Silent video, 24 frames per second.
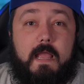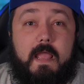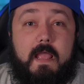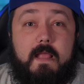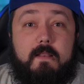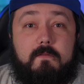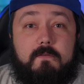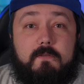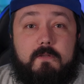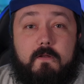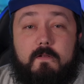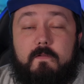
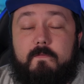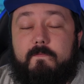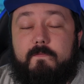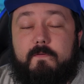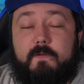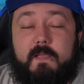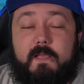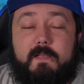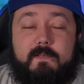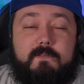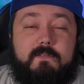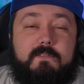and don't
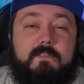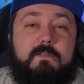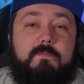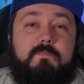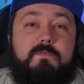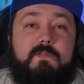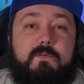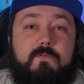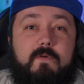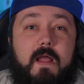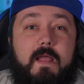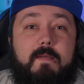forget to
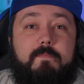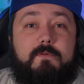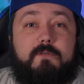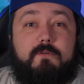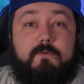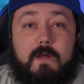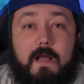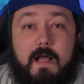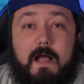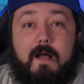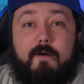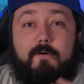subscribe
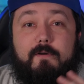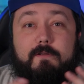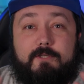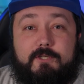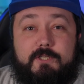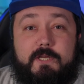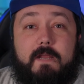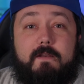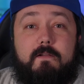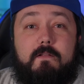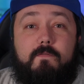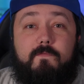to our
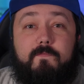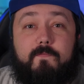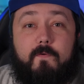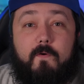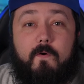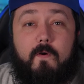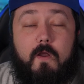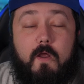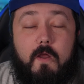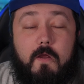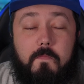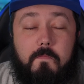channel
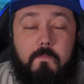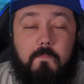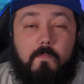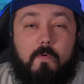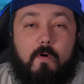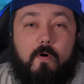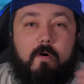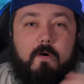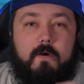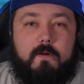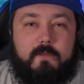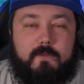for
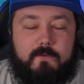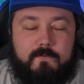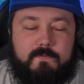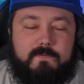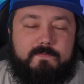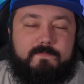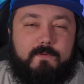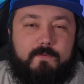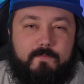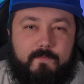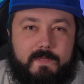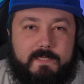more
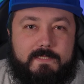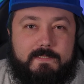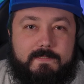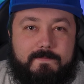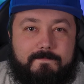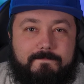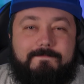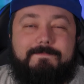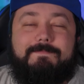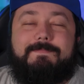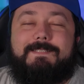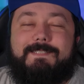useful vids.
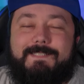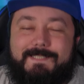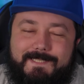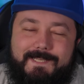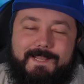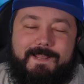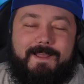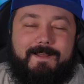See